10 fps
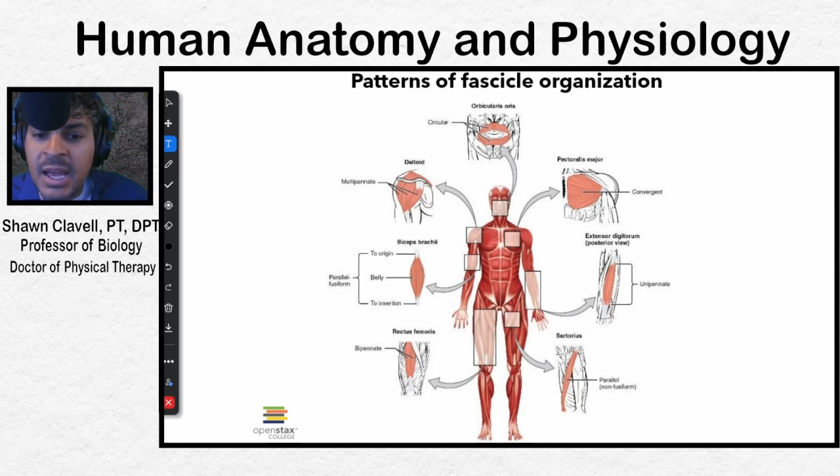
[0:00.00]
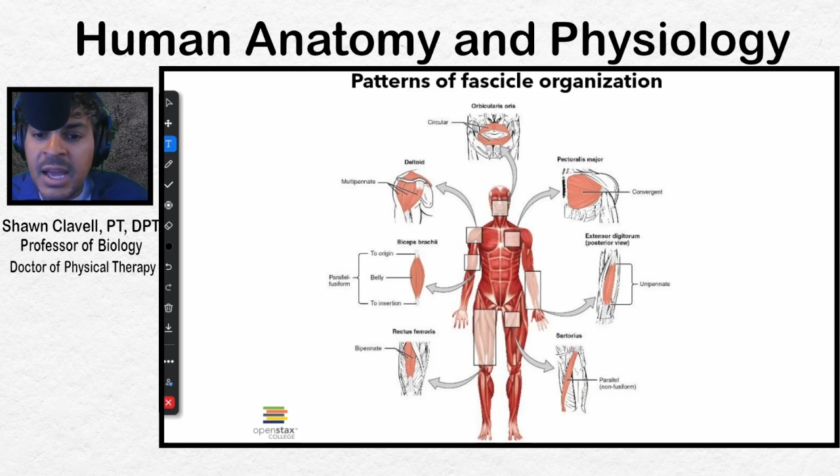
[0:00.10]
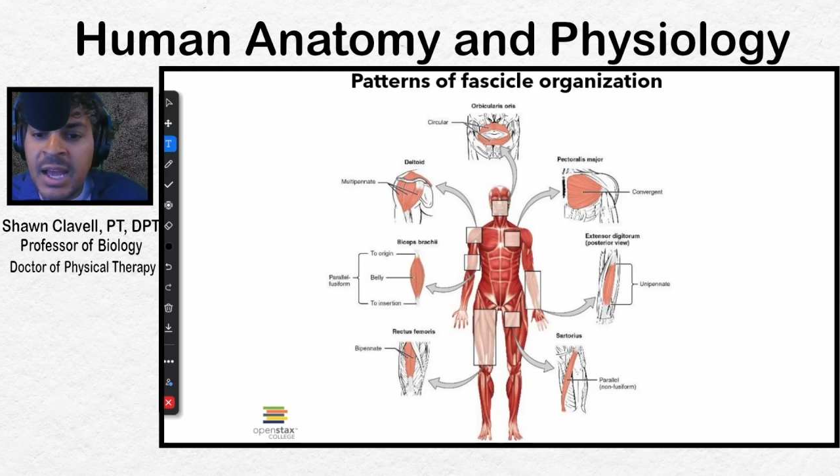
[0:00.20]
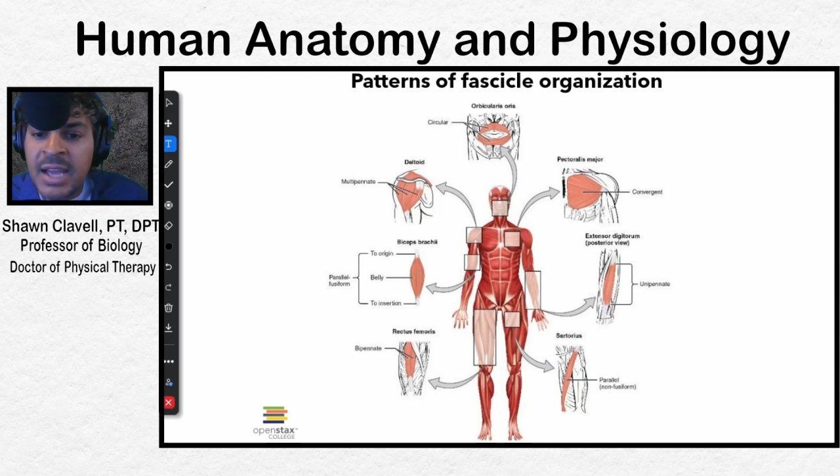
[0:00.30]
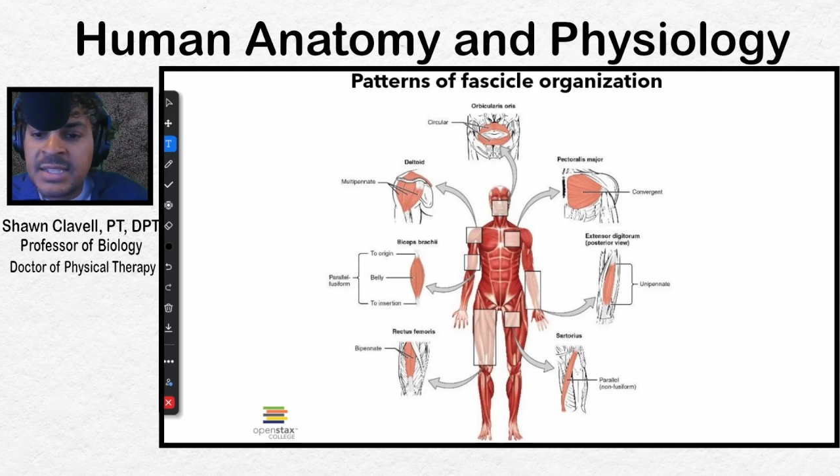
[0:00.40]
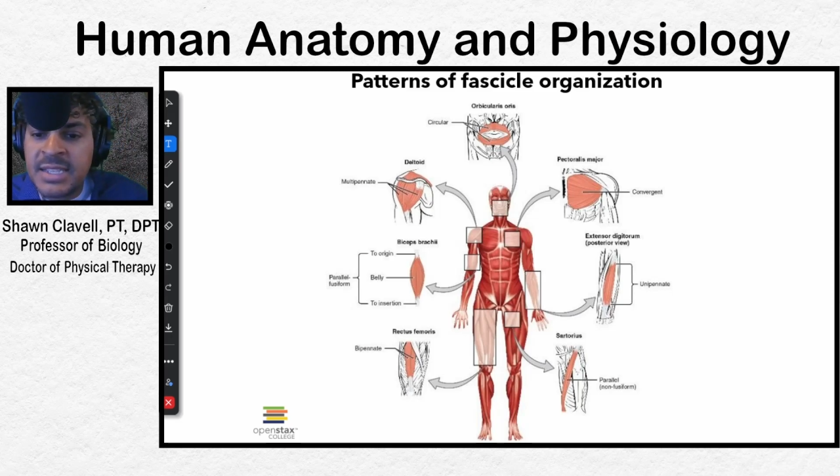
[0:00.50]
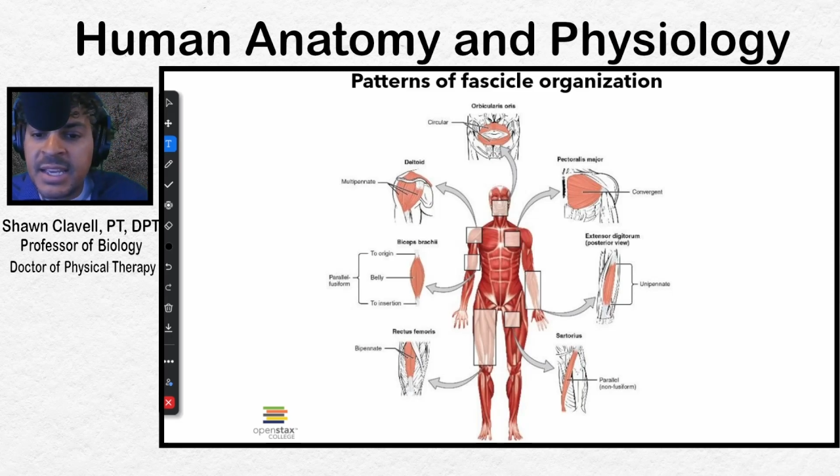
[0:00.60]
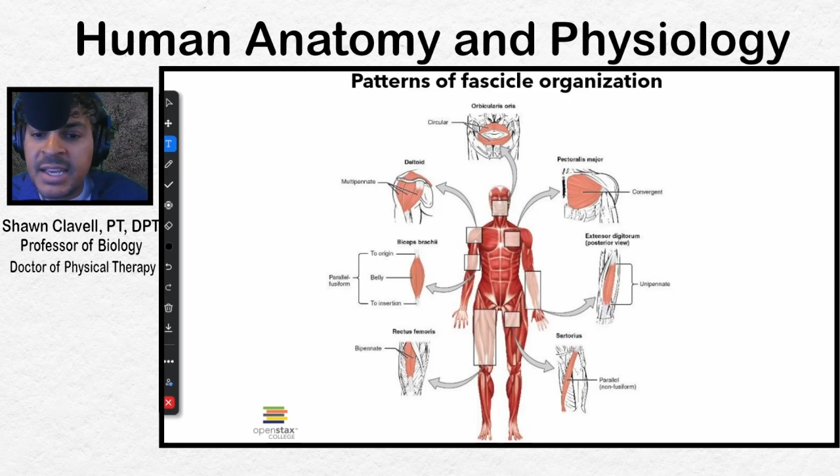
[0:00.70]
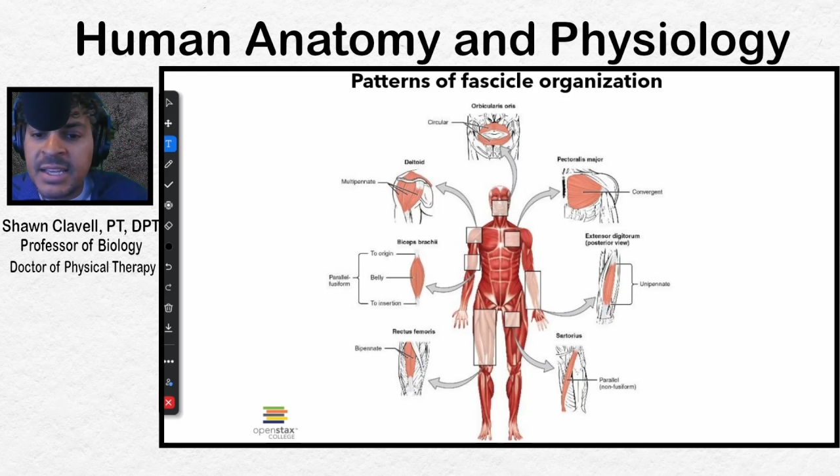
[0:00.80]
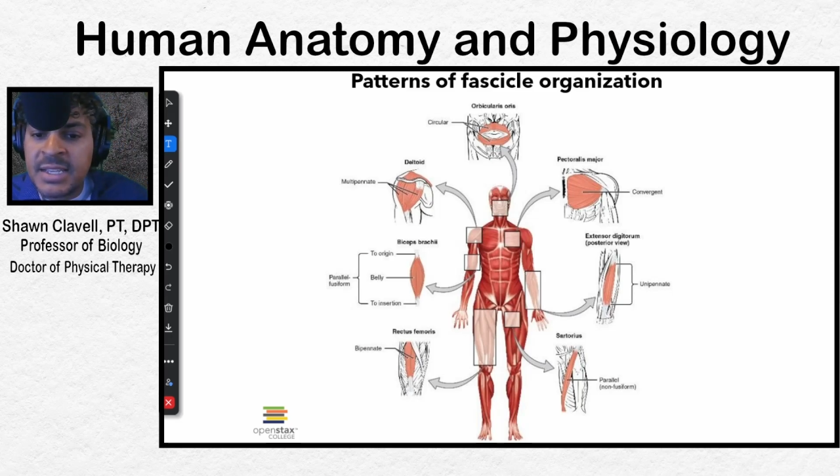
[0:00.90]

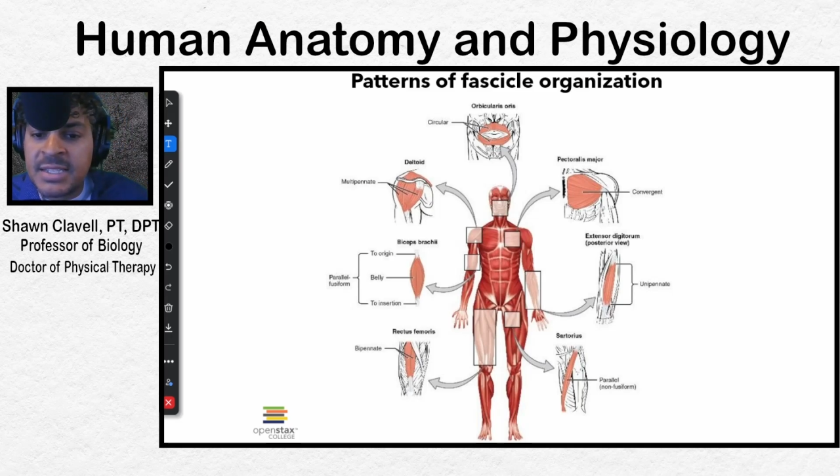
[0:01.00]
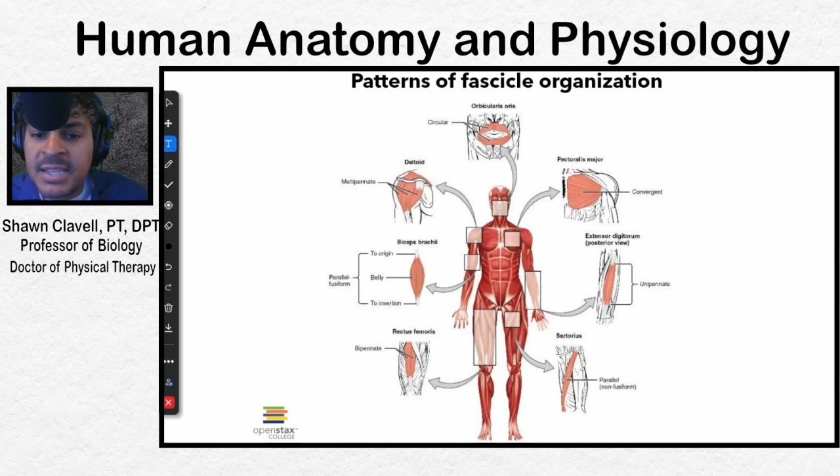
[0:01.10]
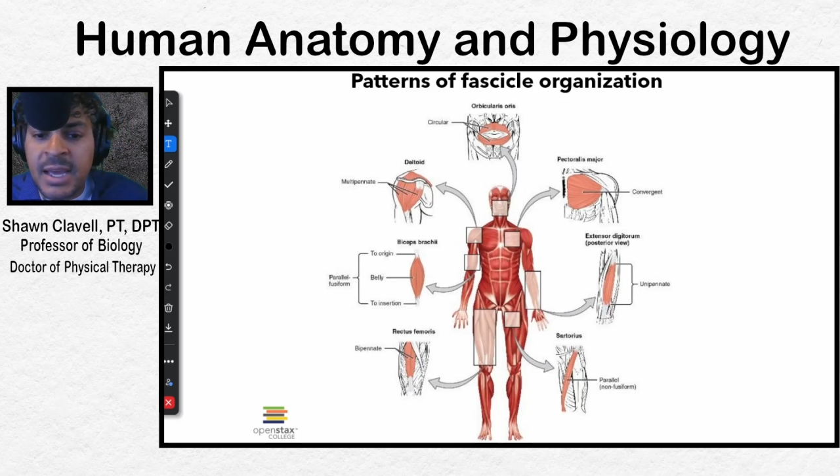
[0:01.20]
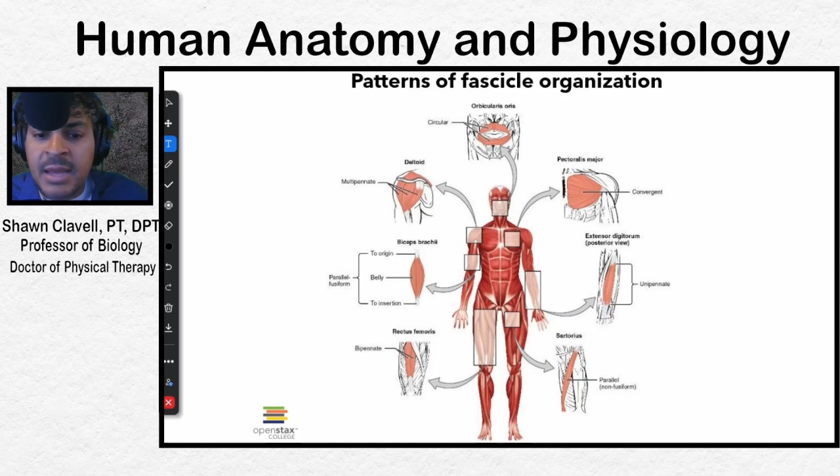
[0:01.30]
idea is that,